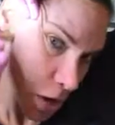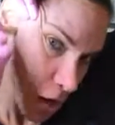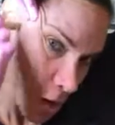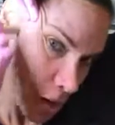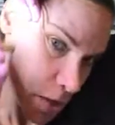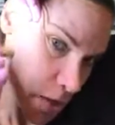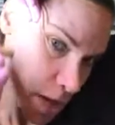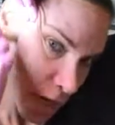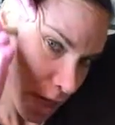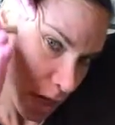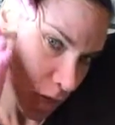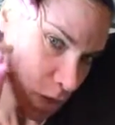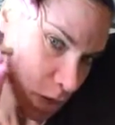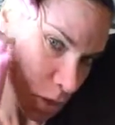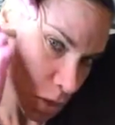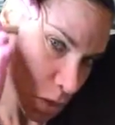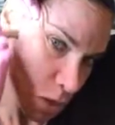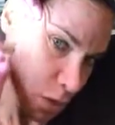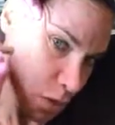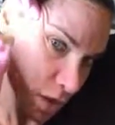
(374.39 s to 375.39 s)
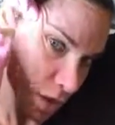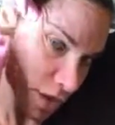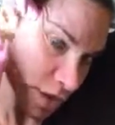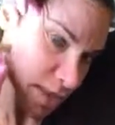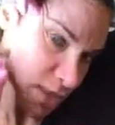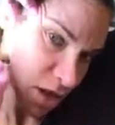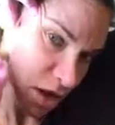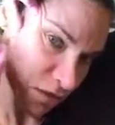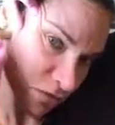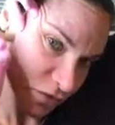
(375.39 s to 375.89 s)
and then I do a
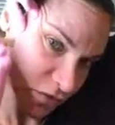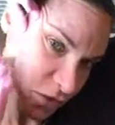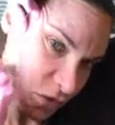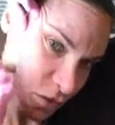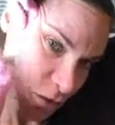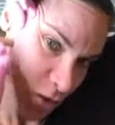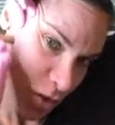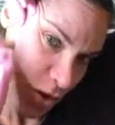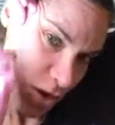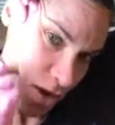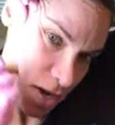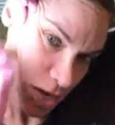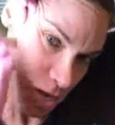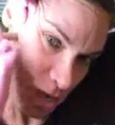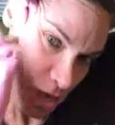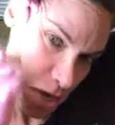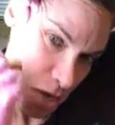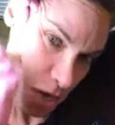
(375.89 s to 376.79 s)
softer wand